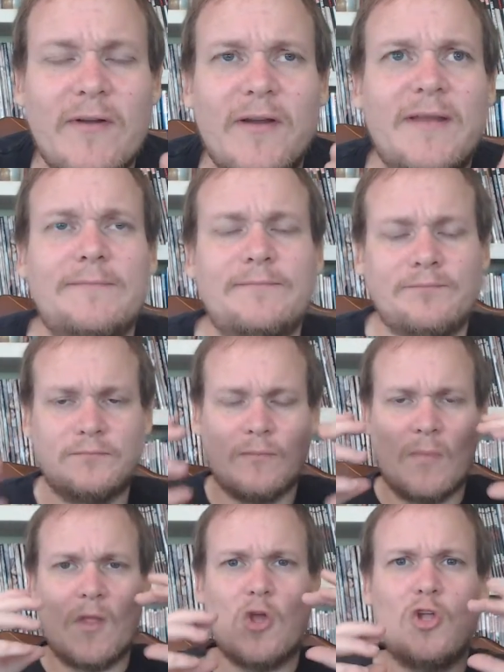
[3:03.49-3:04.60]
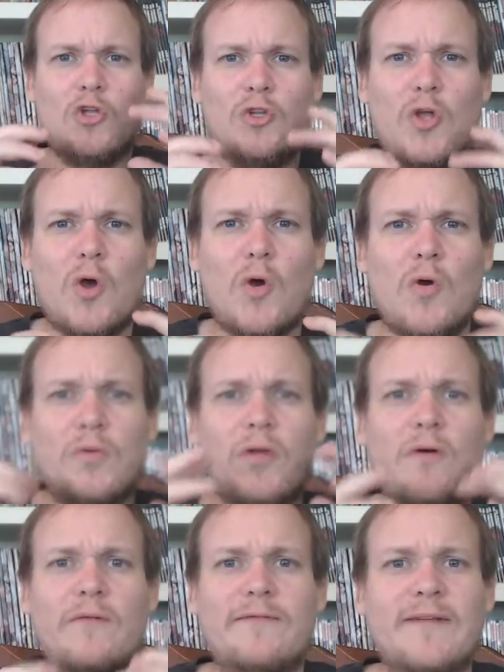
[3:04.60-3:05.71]
very
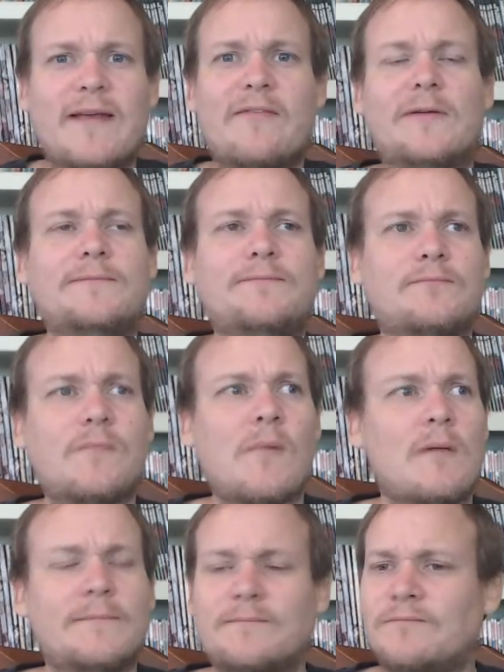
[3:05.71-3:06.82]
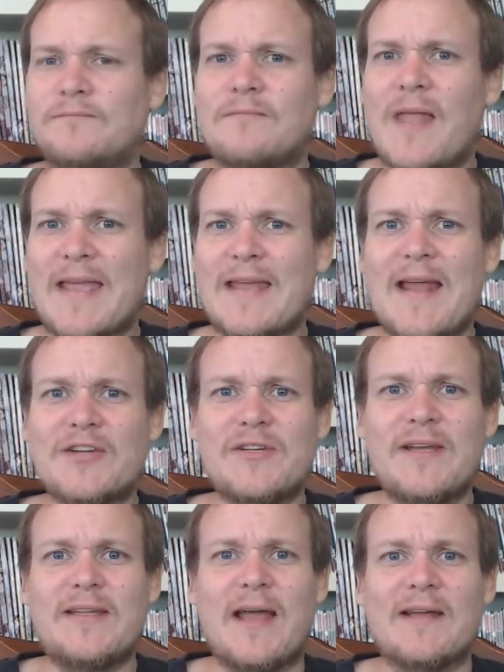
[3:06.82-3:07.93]
low flavor. I can
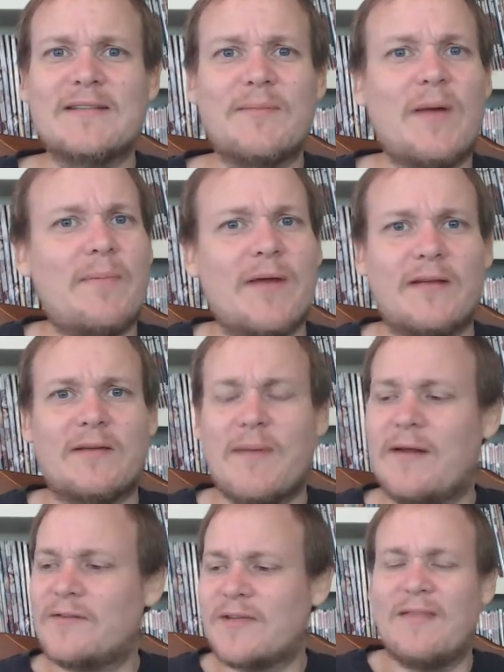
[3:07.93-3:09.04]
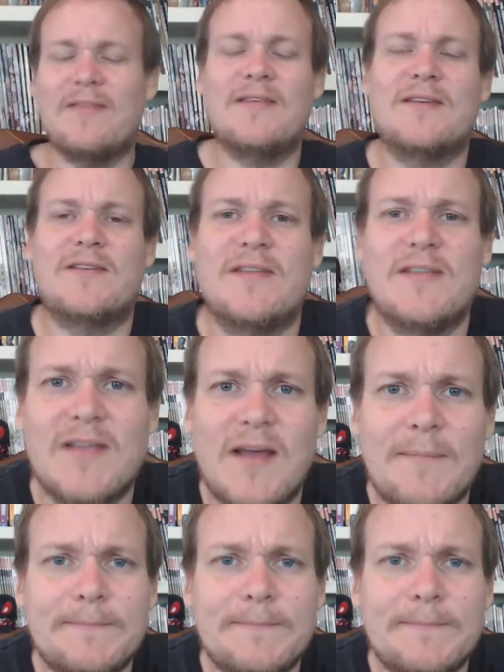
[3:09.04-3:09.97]
actually eat that because I'm not big on tomatoes, and this is